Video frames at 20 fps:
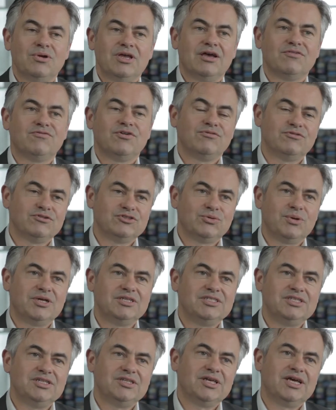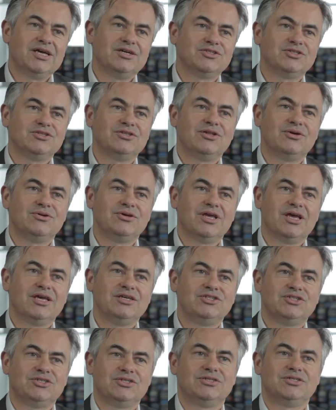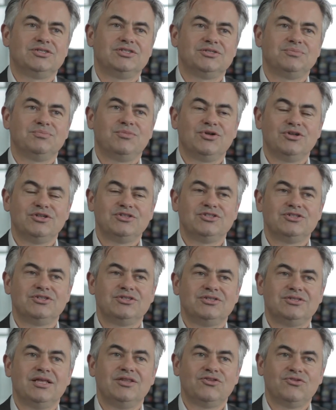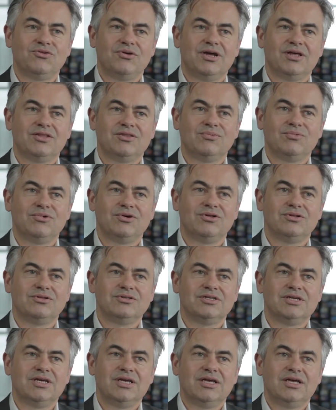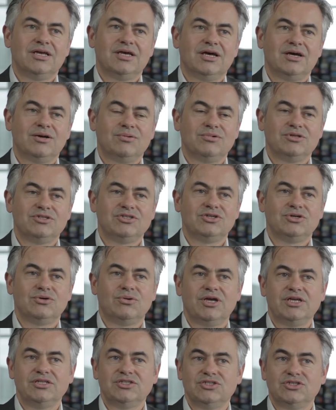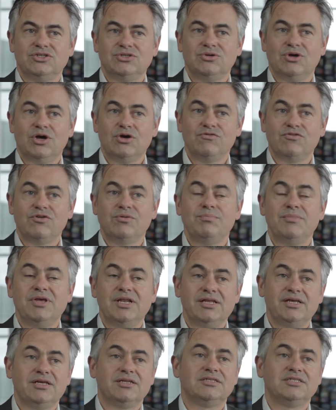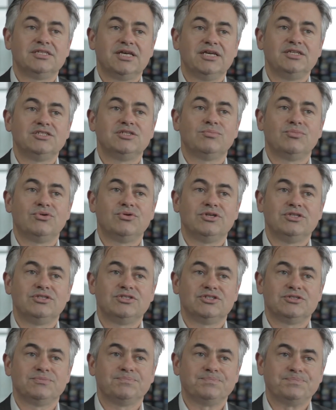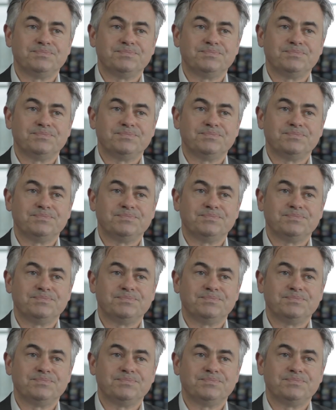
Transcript: We have over twenty thousand locations monitored in throughout the world, uh, which equates to over a million data points.